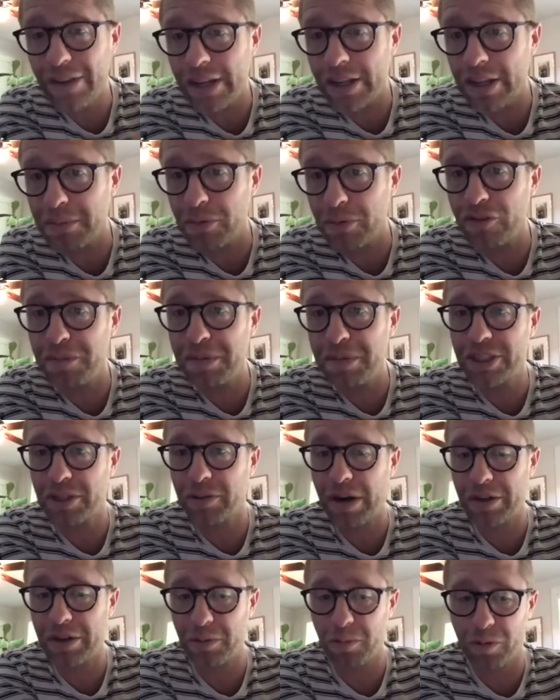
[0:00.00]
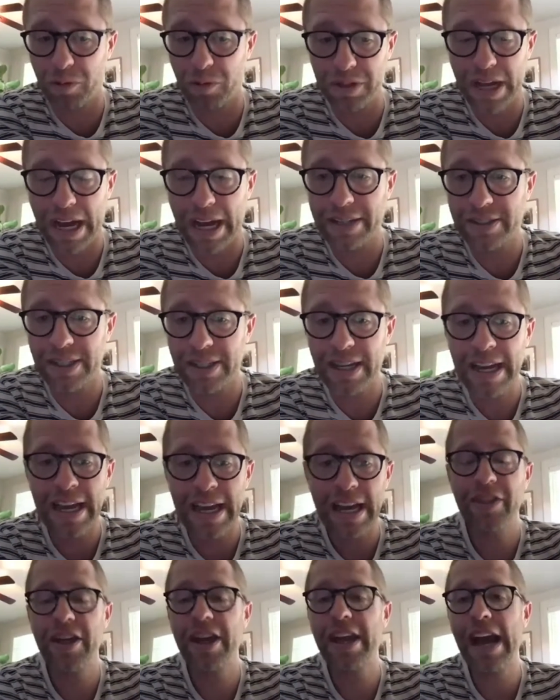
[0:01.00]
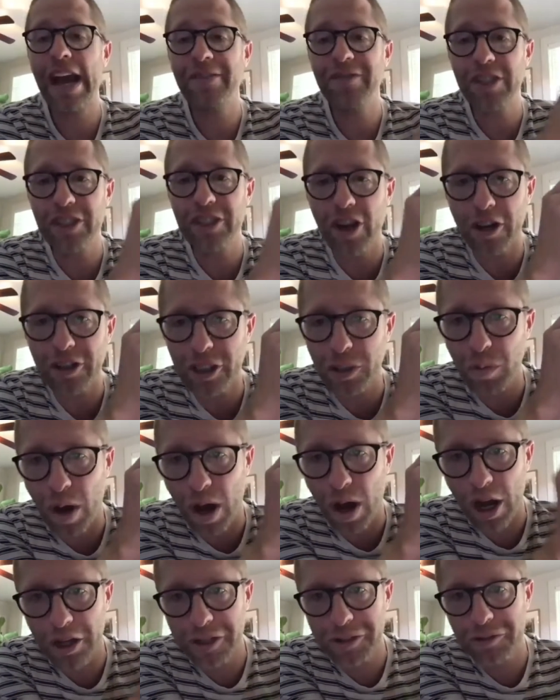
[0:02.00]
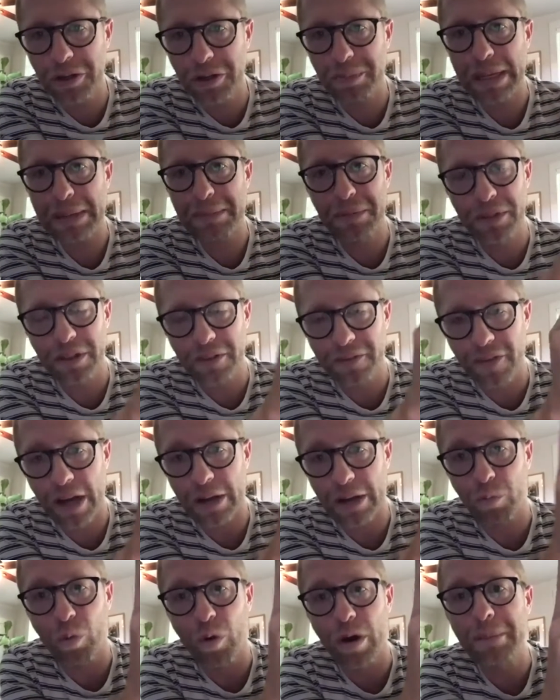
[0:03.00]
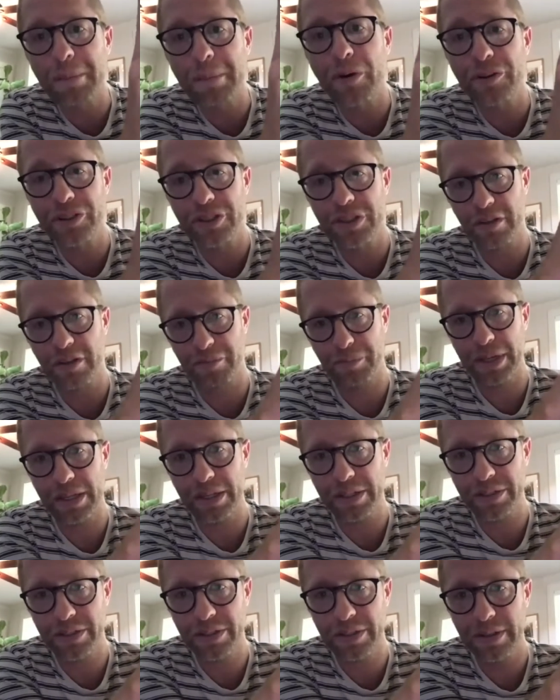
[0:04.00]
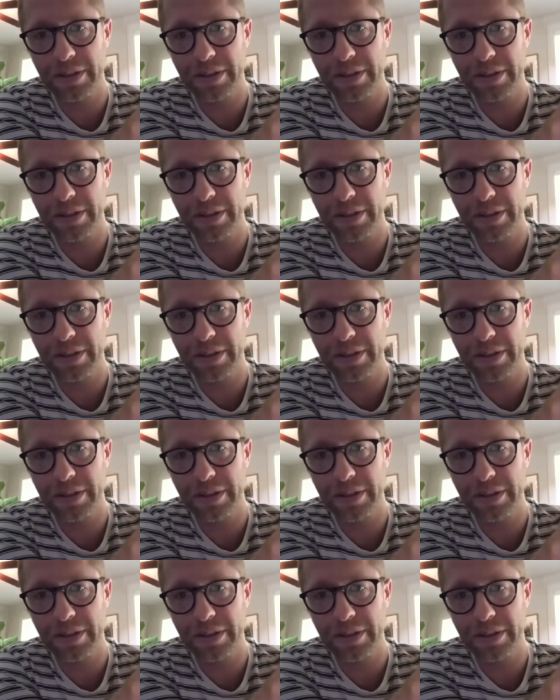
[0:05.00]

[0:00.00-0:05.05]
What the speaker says: the movements around the world, Isaac, they have to talk to 100 people to find one person of peace.